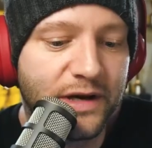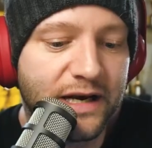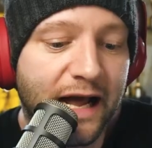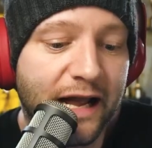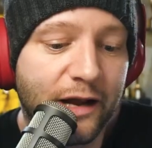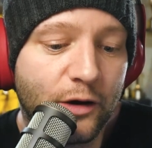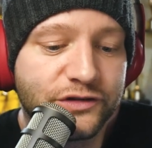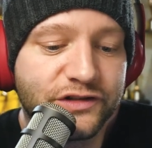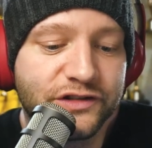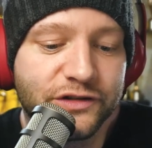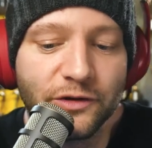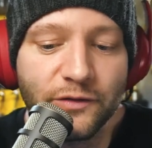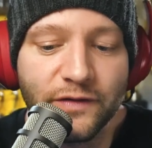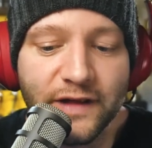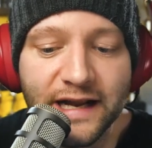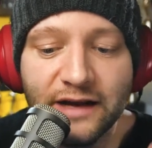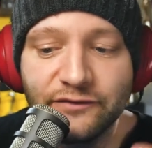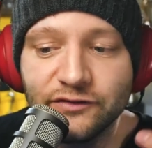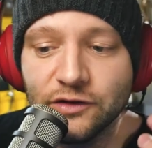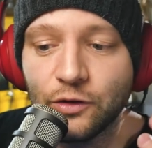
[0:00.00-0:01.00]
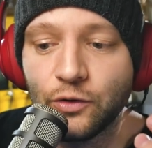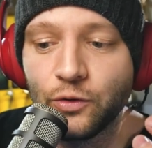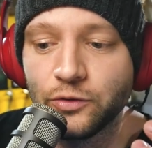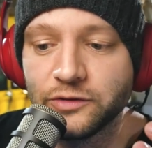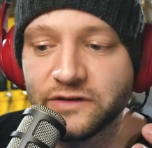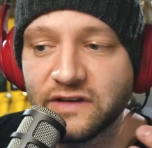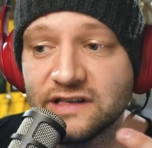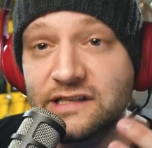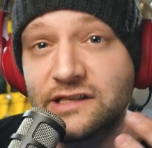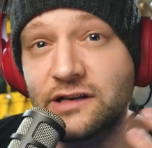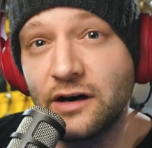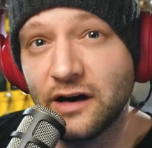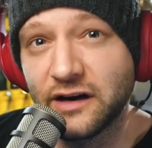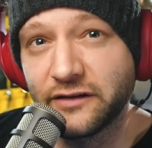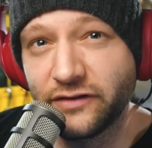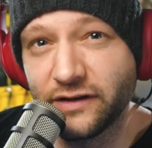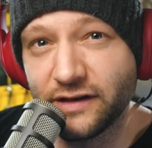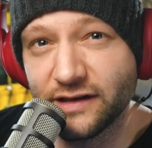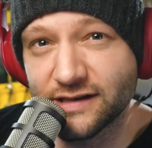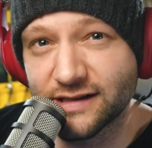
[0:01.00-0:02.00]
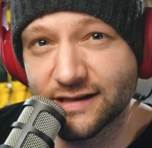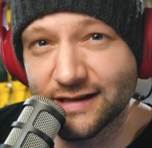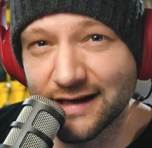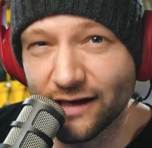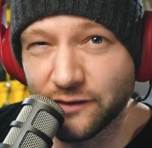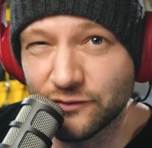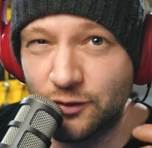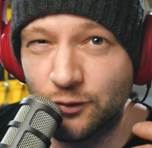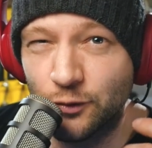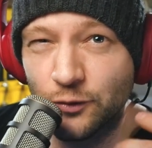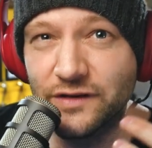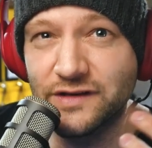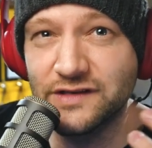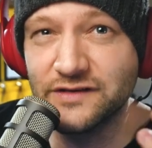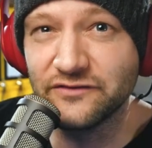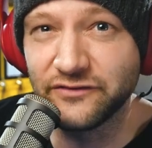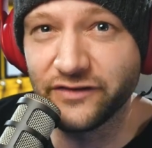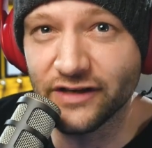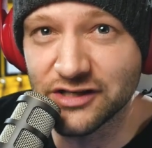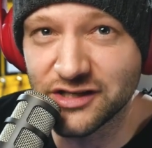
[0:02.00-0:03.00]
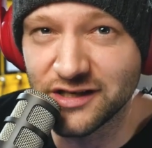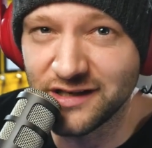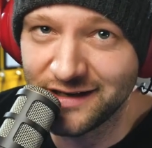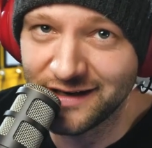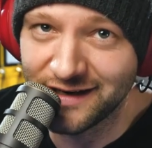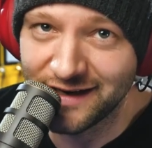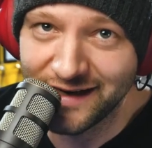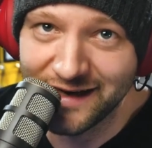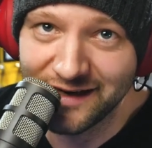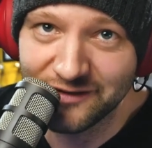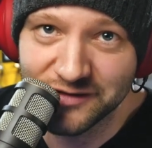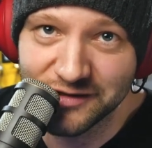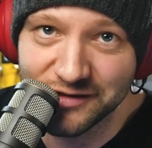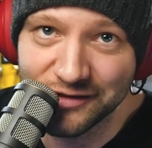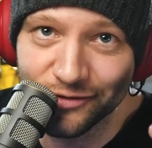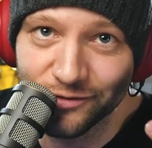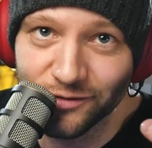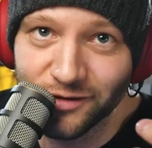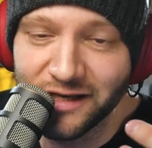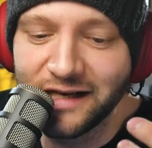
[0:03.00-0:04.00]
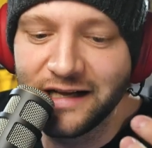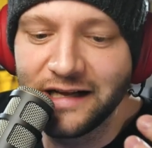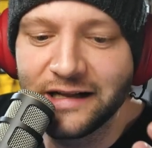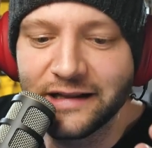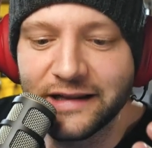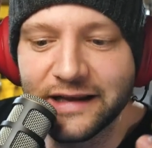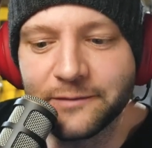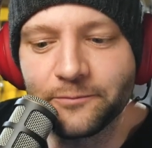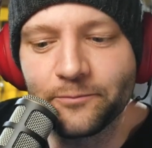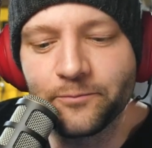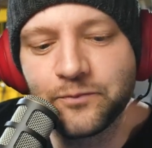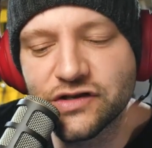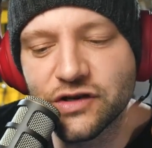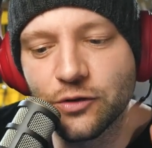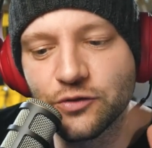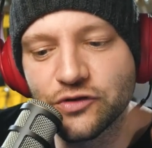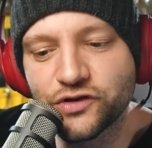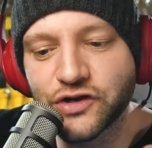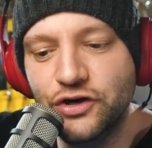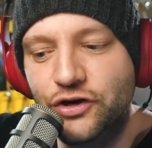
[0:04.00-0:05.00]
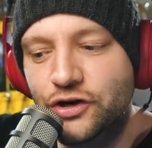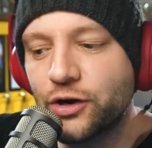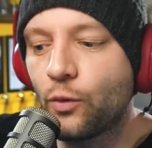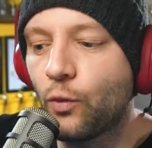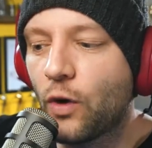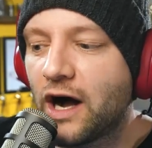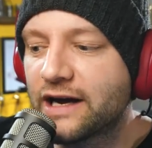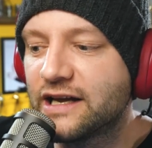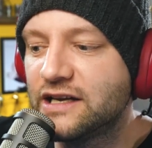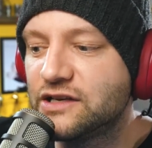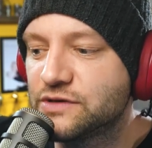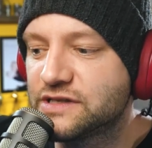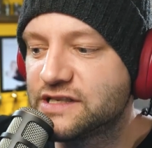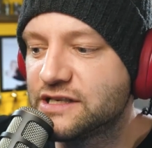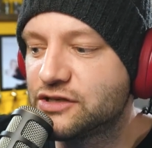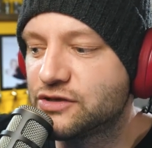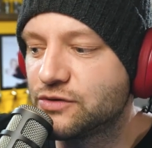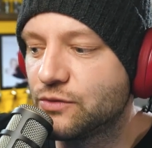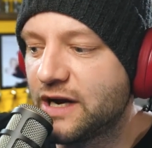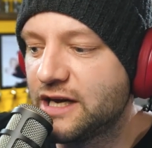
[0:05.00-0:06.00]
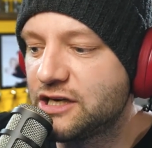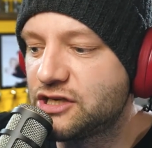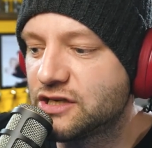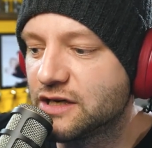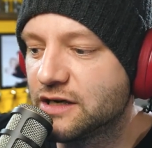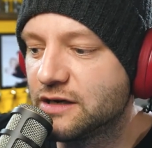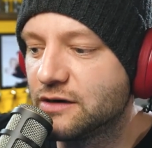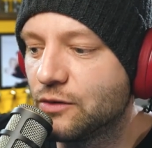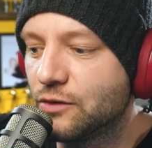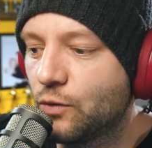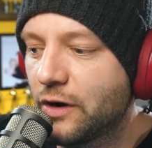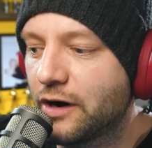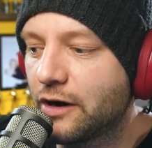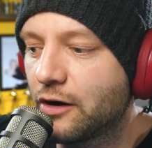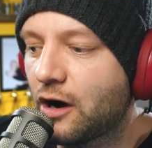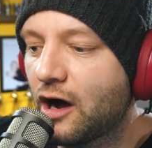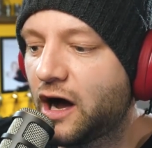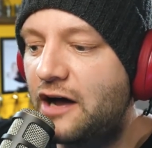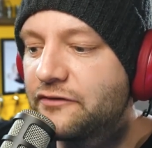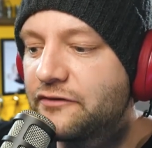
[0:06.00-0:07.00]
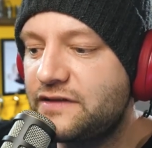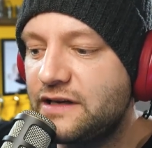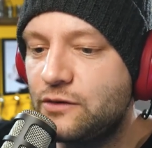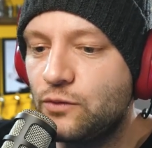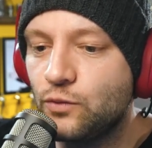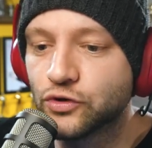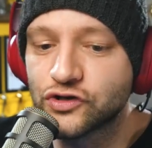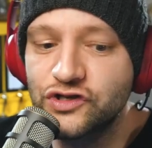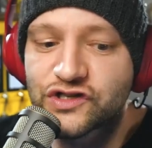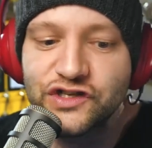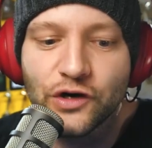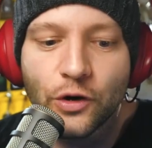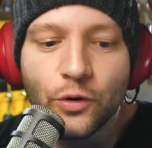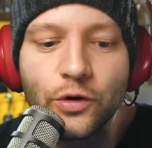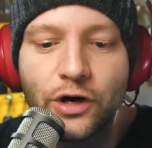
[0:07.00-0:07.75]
but i also know that i have to hold this confidence and i have to hold this vision and i have to like so you're going to walk into a situation where often we're so